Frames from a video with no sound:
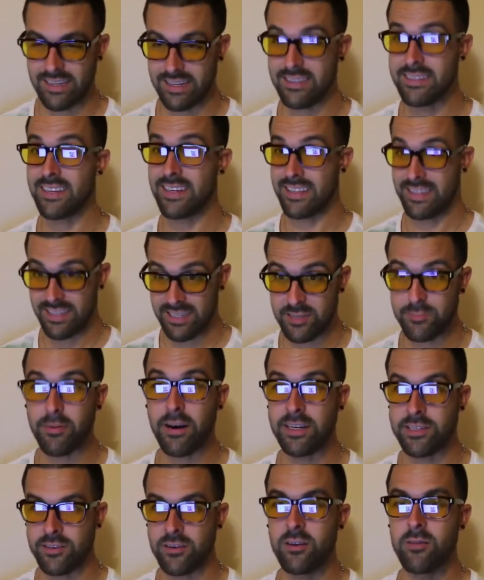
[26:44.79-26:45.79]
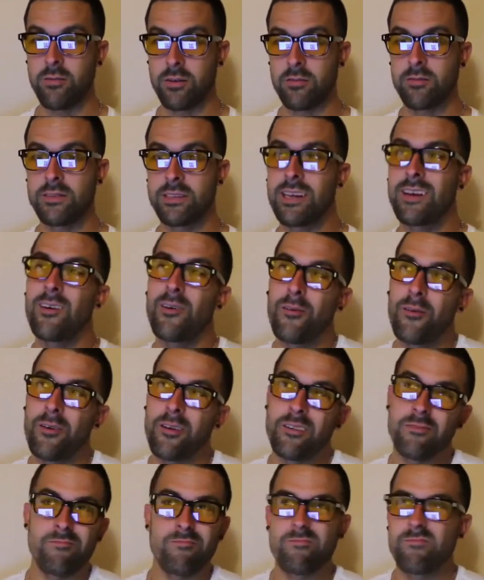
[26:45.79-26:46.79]
It's like this: price your home where it will sell,
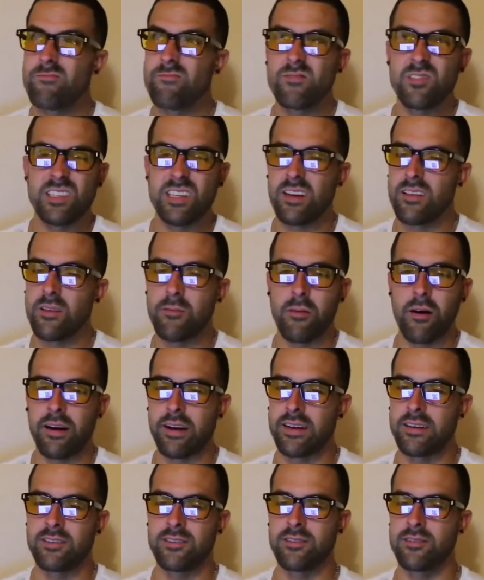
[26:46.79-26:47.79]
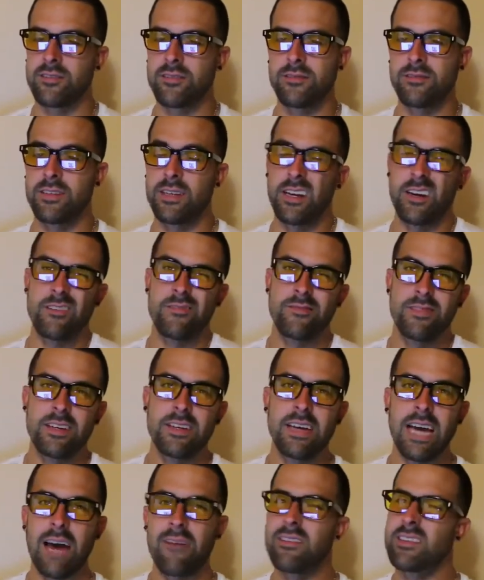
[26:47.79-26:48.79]
or sit on the market. So
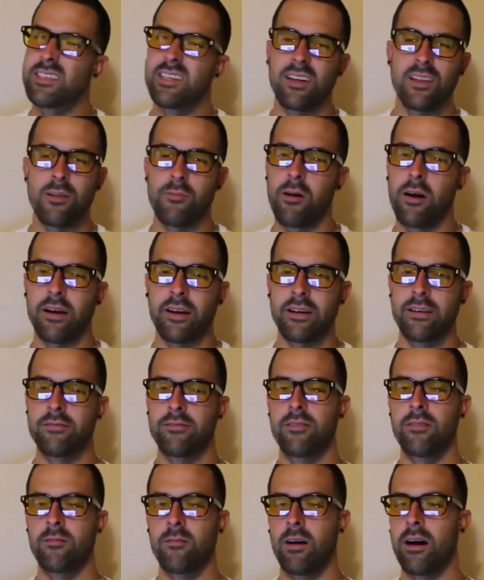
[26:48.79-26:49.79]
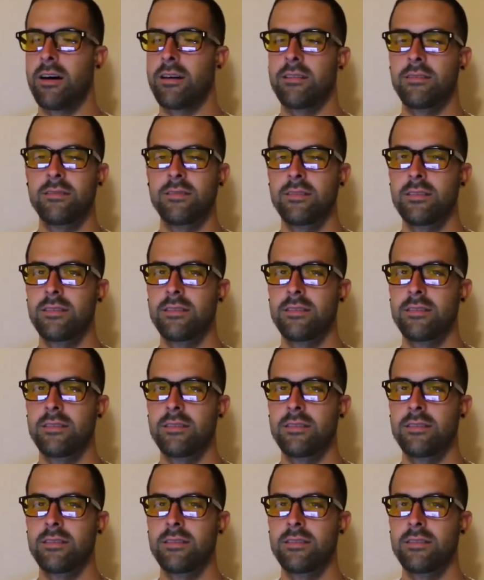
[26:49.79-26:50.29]
have it sit on the market for a while.